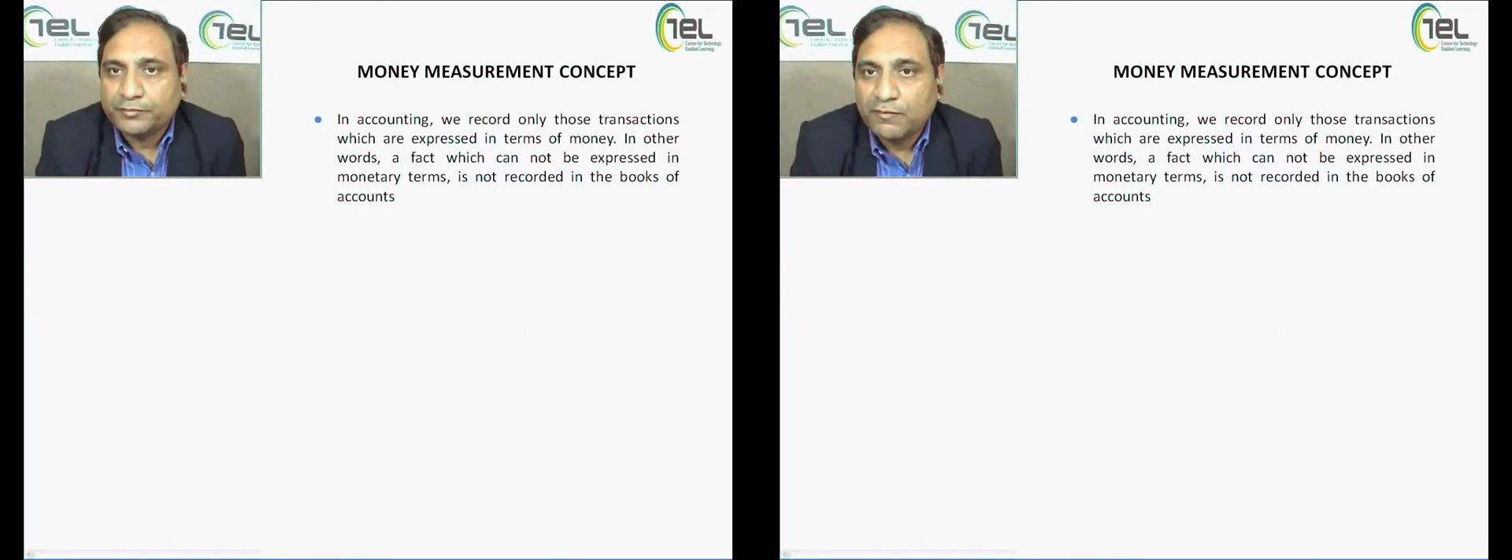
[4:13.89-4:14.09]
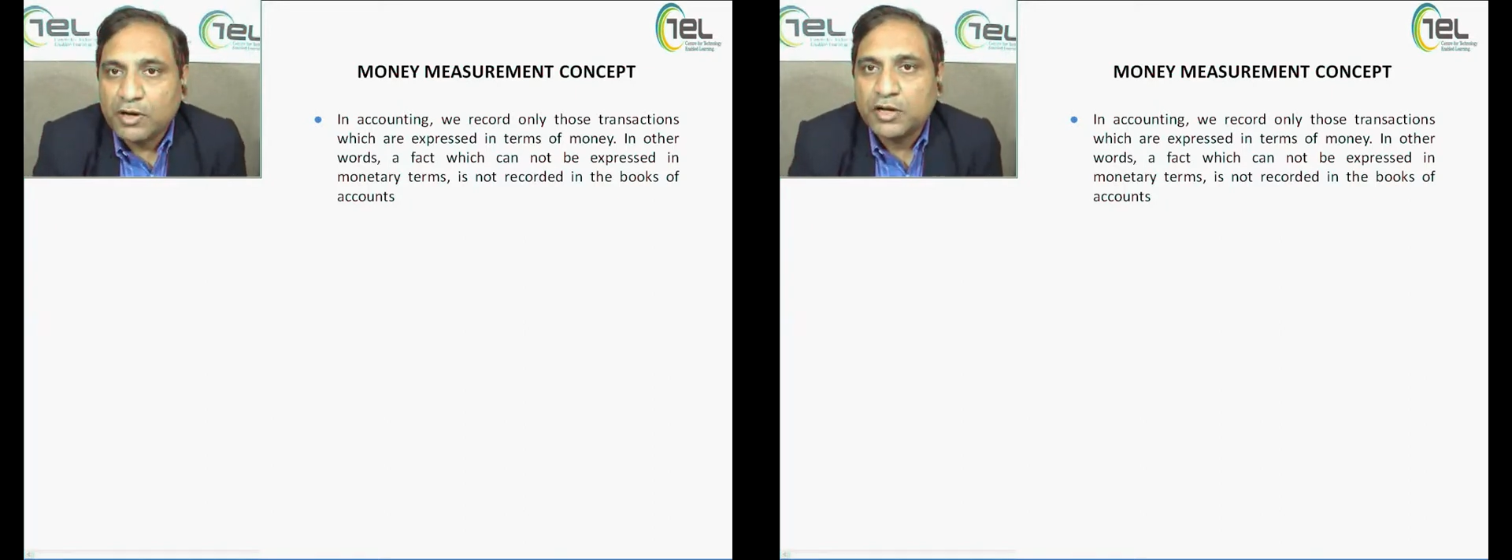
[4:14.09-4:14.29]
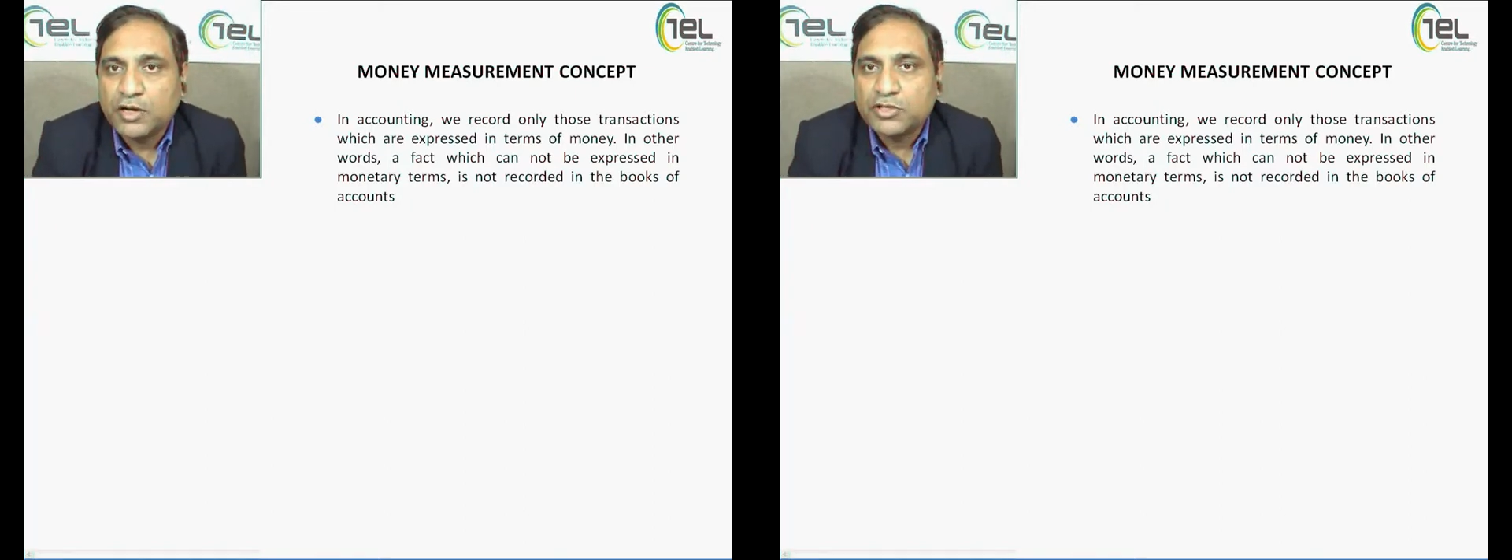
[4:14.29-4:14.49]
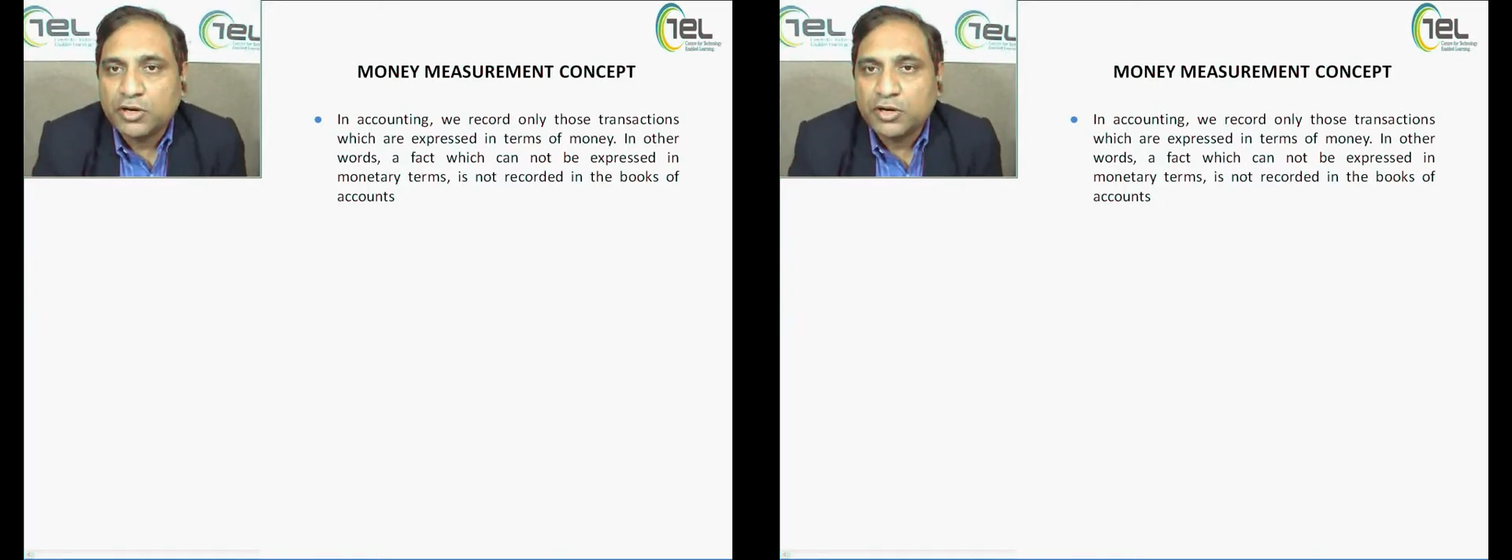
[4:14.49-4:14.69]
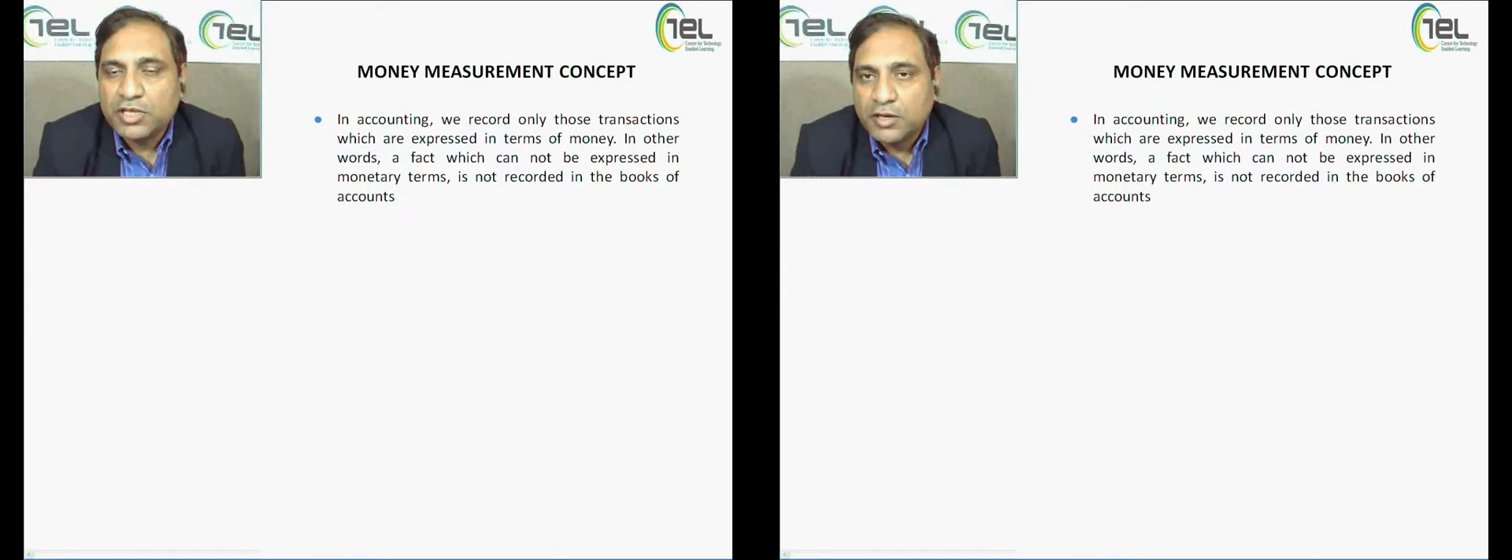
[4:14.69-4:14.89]
workers,
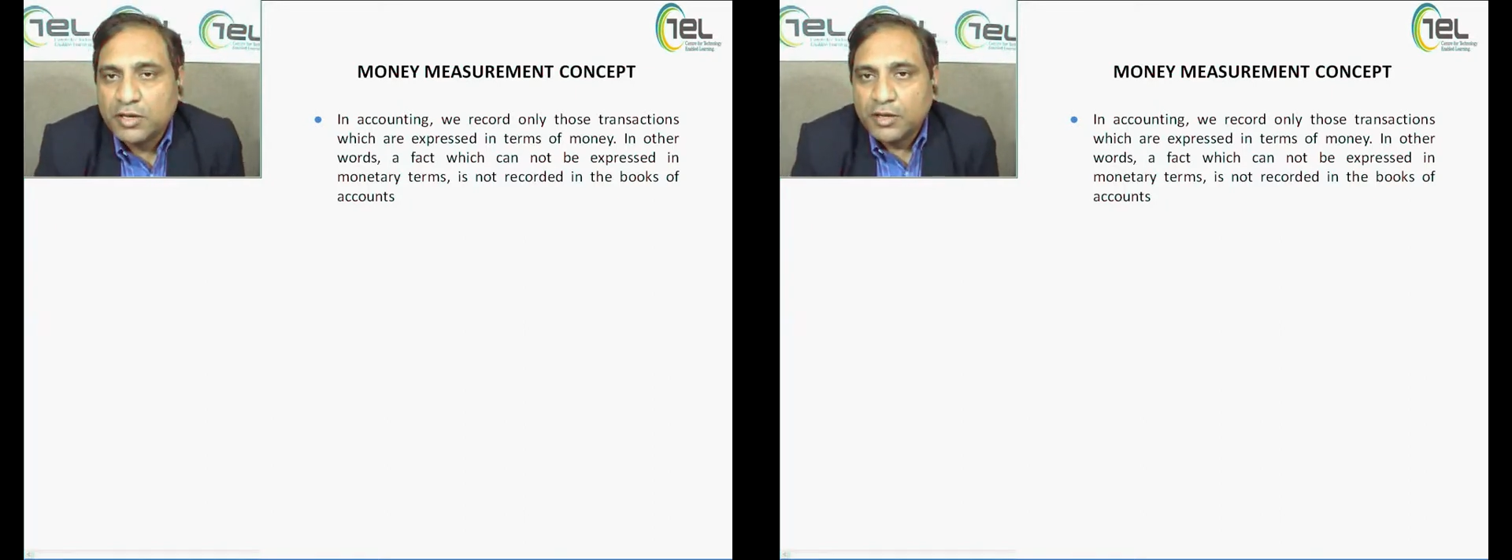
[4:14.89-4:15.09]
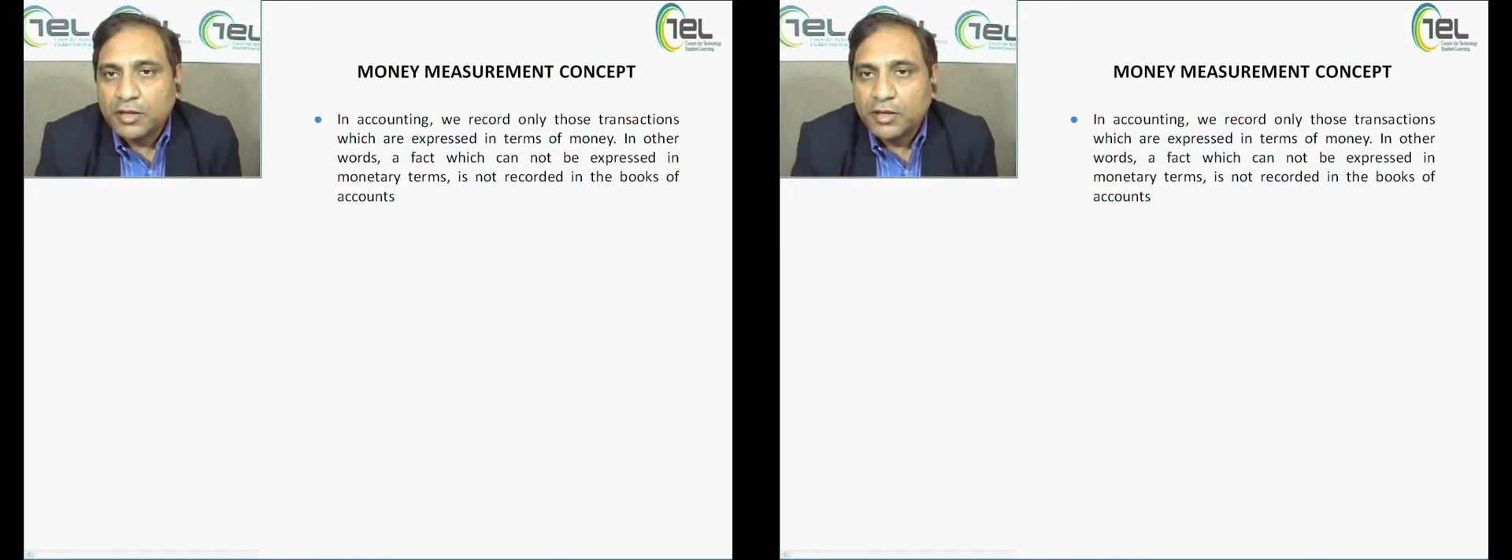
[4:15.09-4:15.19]
or the